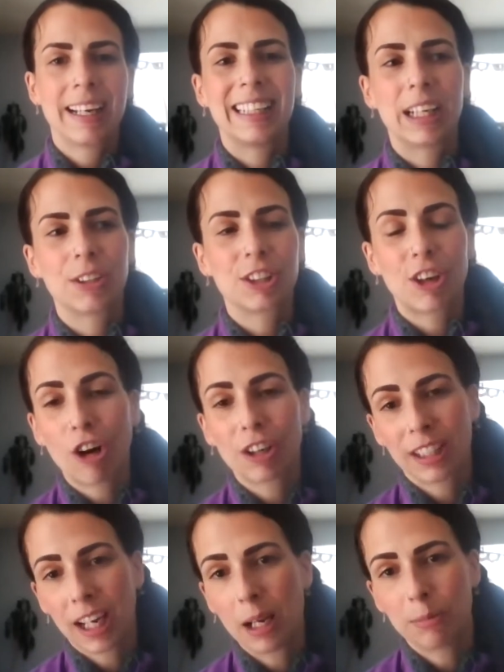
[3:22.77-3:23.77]
Now, there are
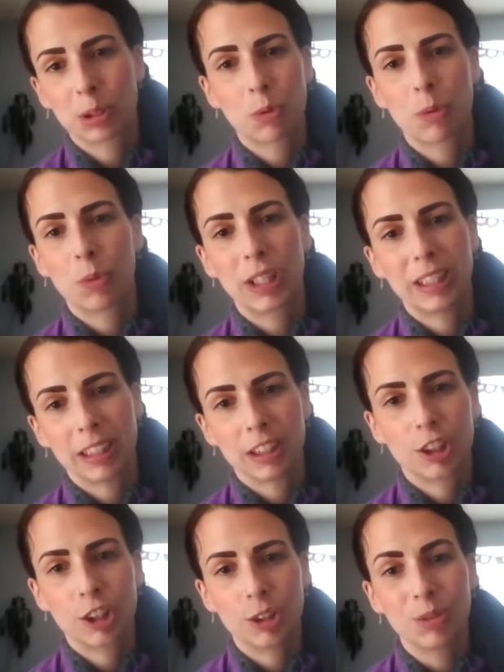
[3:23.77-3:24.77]
times when we need
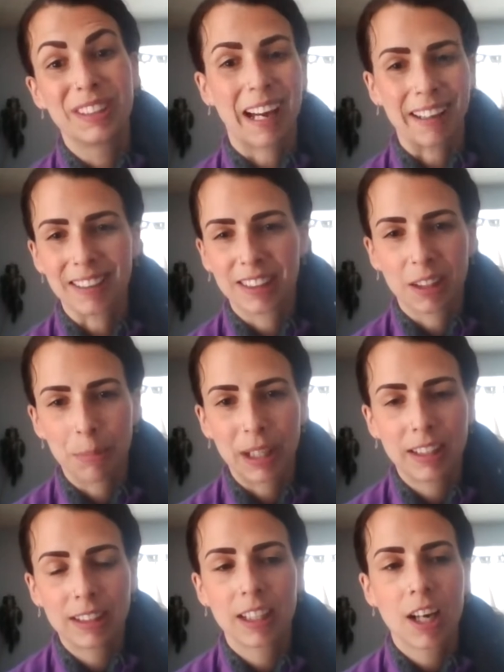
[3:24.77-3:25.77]
to
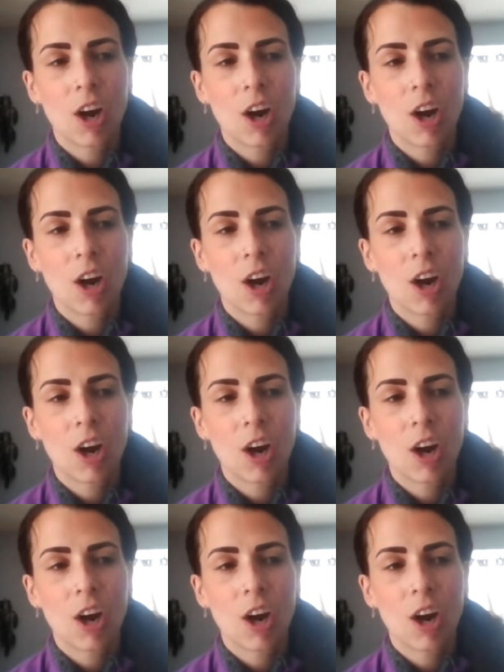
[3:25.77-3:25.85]
guesstimate,